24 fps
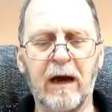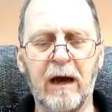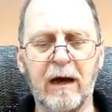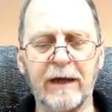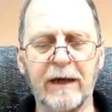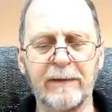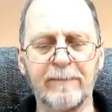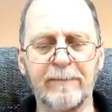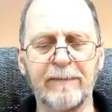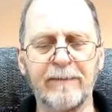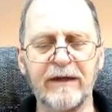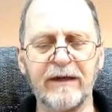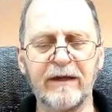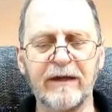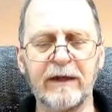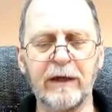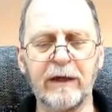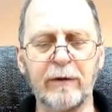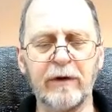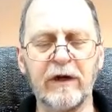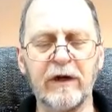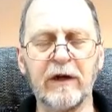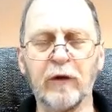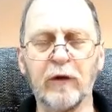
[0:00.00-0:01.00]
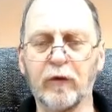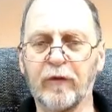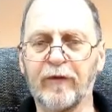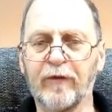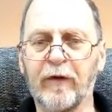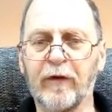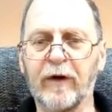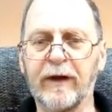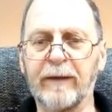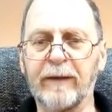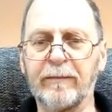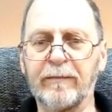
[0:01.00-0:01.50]
I'd better go and look
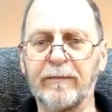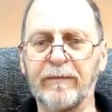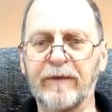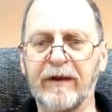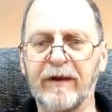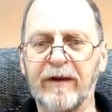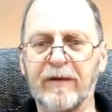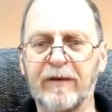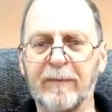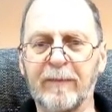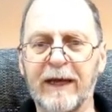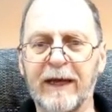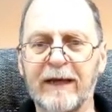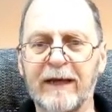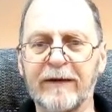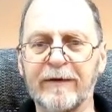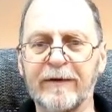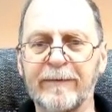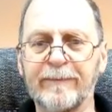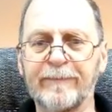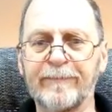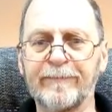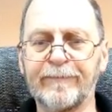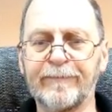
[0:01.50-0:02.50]
for him, says Pat.